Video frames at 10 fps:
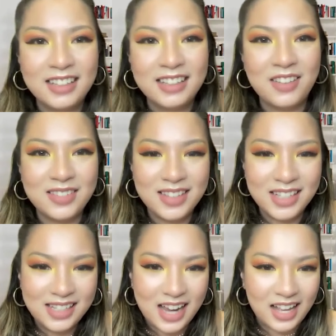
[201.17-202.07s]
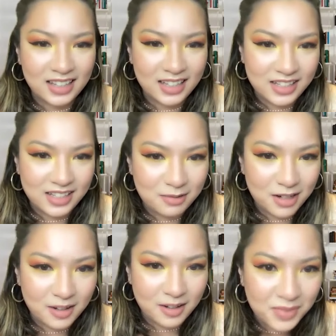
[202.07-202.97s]
Let me know in the chat. I just
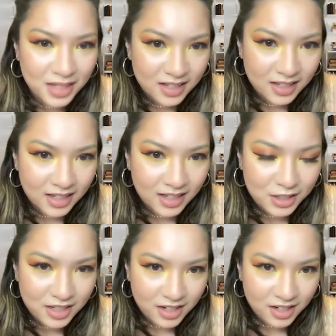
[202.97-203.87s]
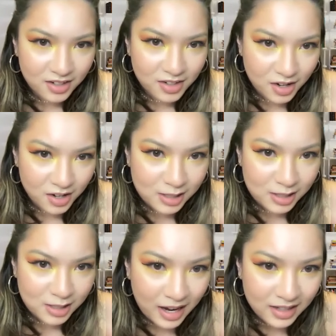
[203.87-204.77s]
want to engineer, nurse,
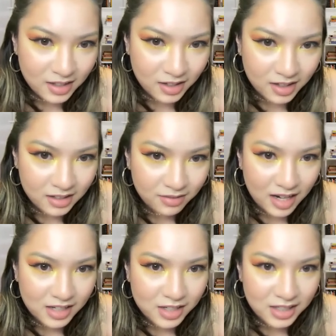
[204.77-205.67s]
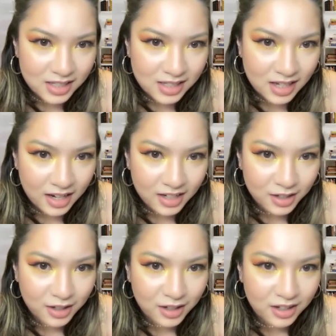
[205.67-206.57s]
pilot, fashion
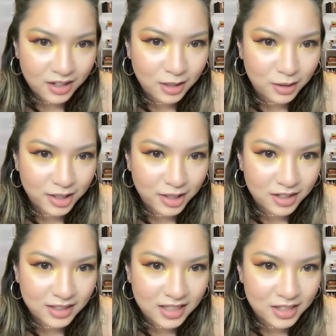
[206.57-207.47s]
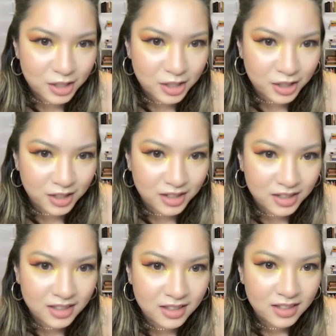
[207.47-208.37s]
designer, lawyer,
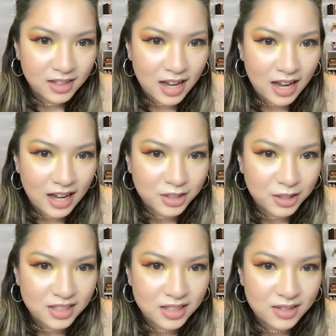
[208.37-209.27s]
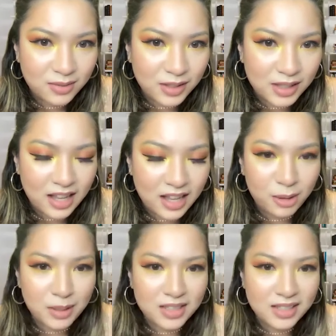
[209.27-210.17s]
teacher, actress,
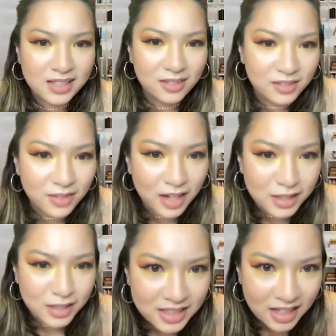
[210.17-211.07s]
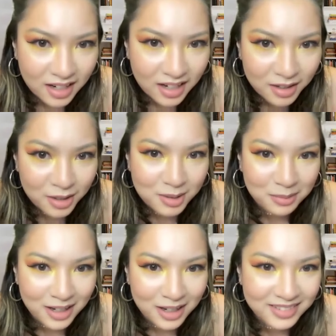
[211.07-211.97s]
philanthropist, fashion designer, and nurse.
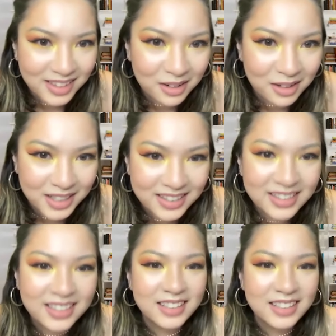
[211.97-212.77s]
Wow, love it.